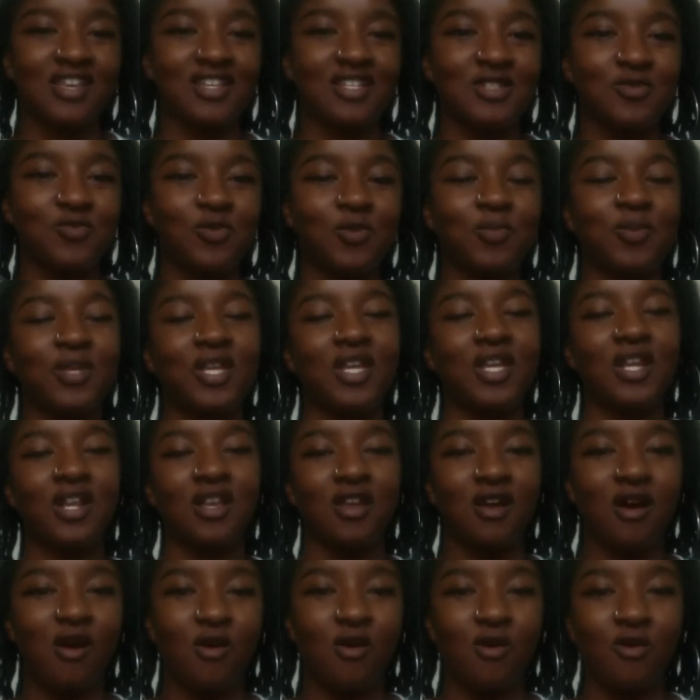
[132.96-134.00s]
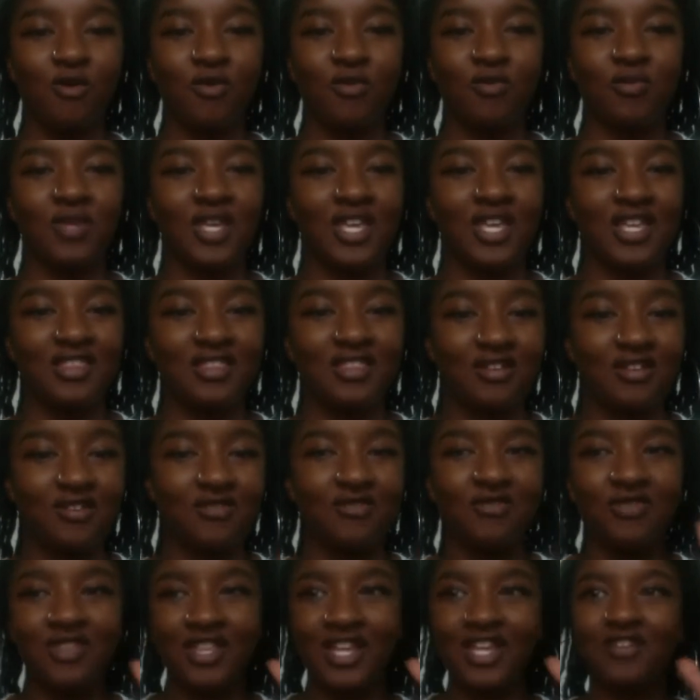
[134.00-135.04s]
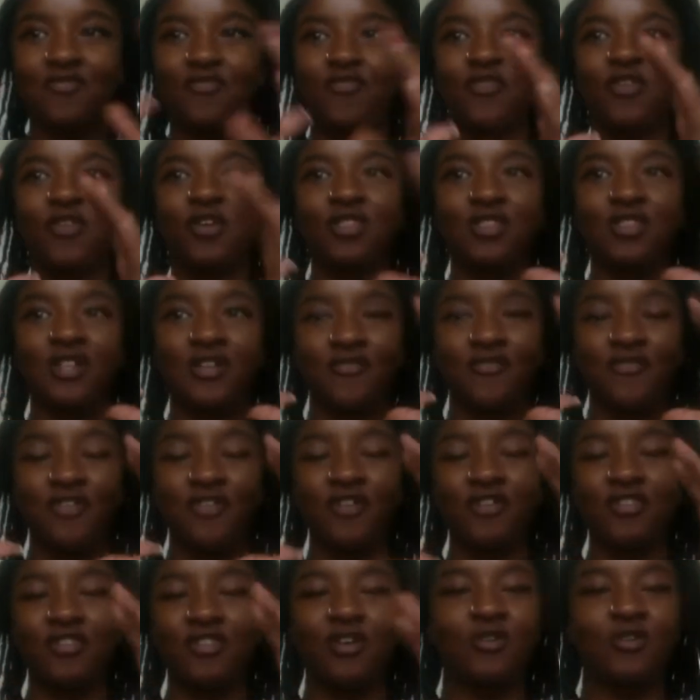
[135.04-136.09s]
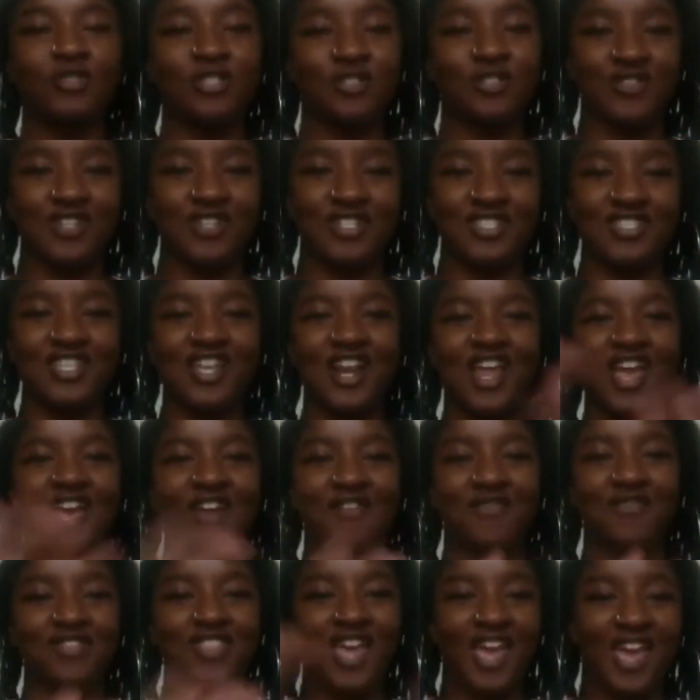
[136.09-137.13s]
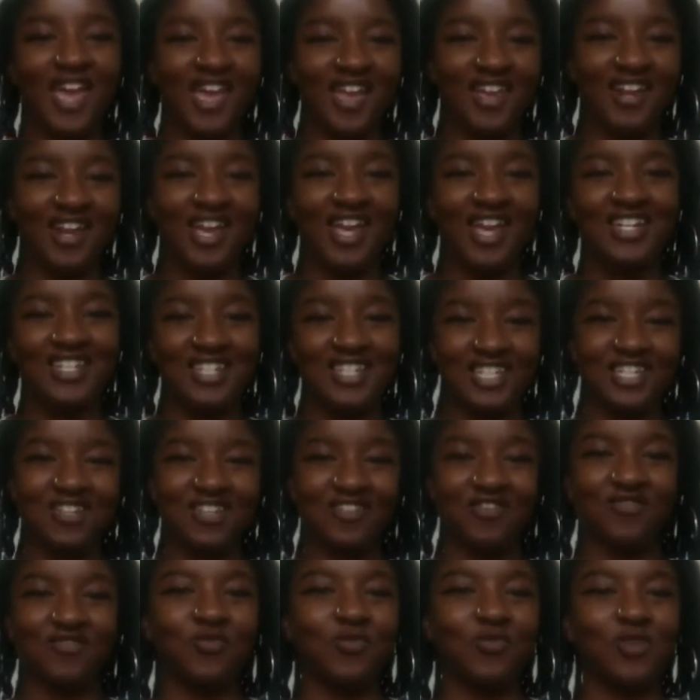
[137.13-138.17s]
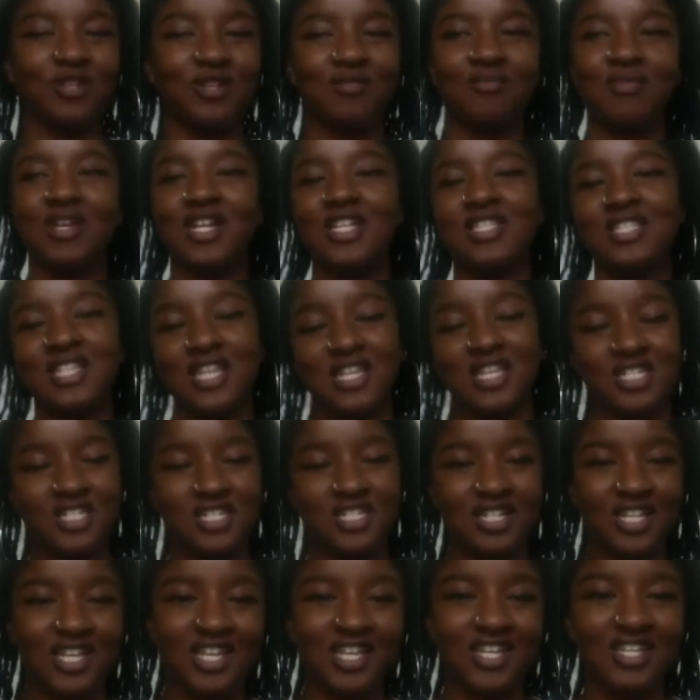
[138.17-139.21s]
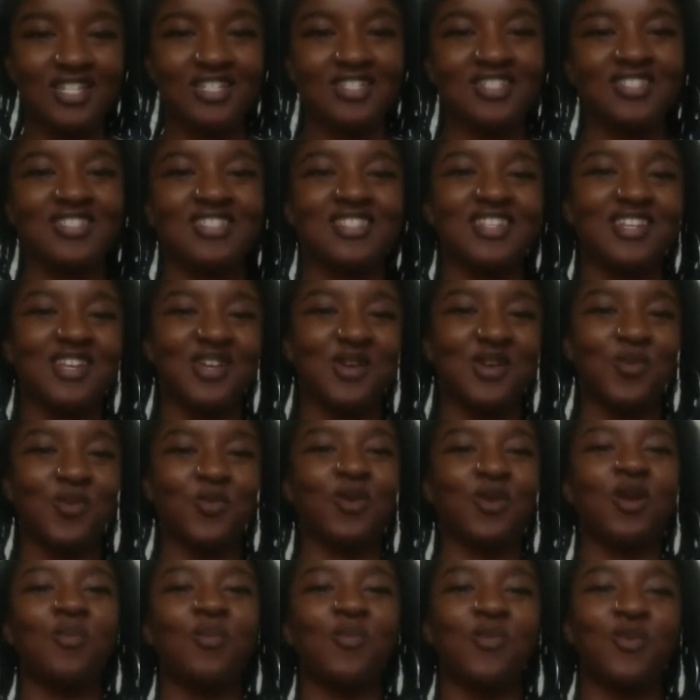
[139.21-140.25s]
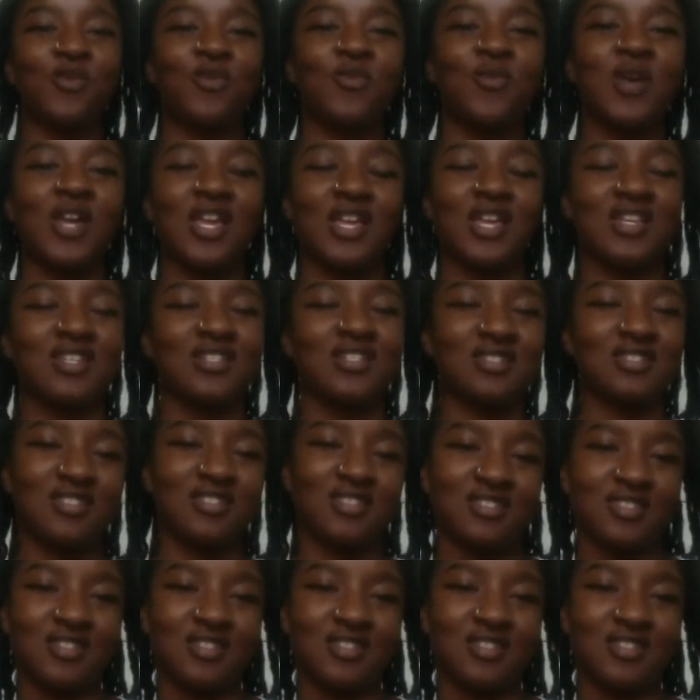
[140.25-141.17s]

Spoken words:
repeating Om in the, like, for those of us that have that idea of what meditation is, what are more ways?